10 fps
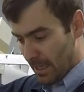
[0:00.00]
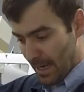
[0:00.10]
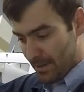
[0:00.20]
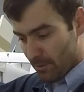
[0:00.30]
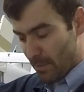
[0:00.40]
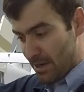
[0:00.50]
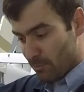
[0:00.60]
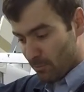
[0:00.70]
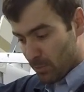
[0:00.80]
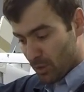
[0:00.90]
and the
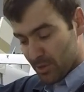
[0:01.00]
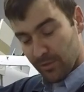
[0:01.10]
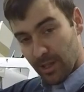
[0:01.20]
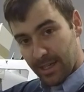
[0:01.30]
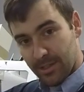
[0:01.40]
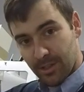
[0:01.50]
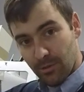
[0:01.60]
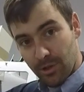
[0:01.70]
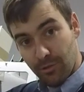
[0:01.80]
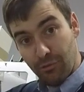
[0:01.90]
main purpose for that is so
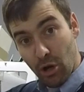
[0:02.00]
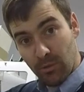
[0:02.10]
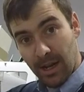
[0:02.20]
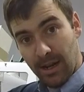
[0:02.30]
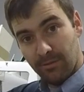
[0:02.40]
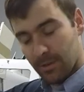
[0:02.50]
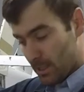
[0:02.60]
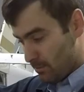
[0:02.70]
that you don't have